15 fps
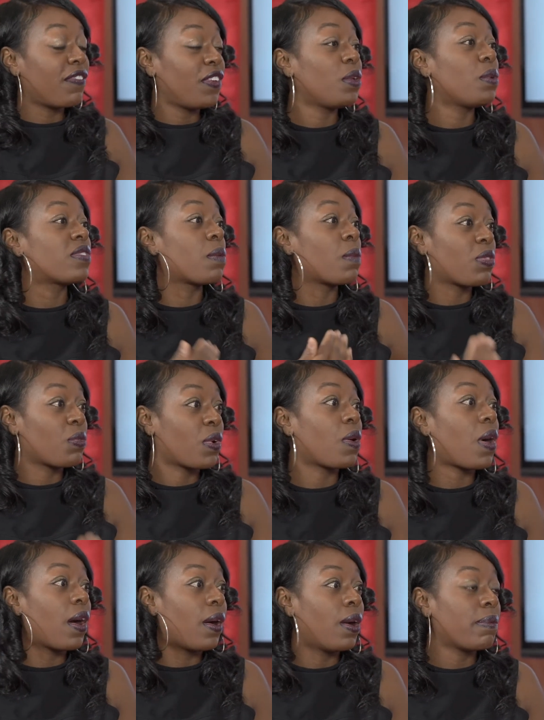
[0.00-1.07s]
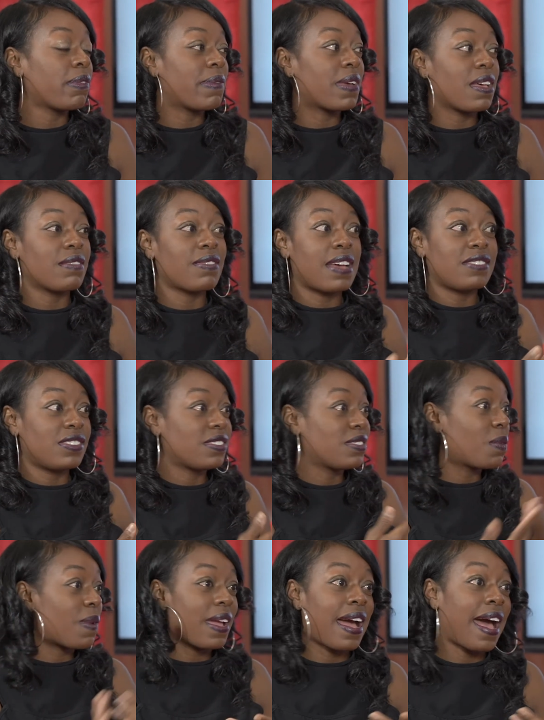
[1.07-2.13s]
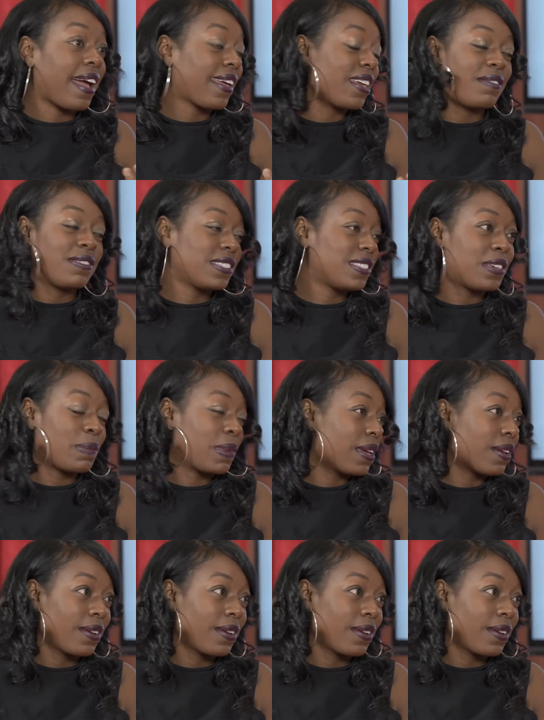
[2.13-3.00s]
fuse them with real herbs because that's just the way God gives it to me.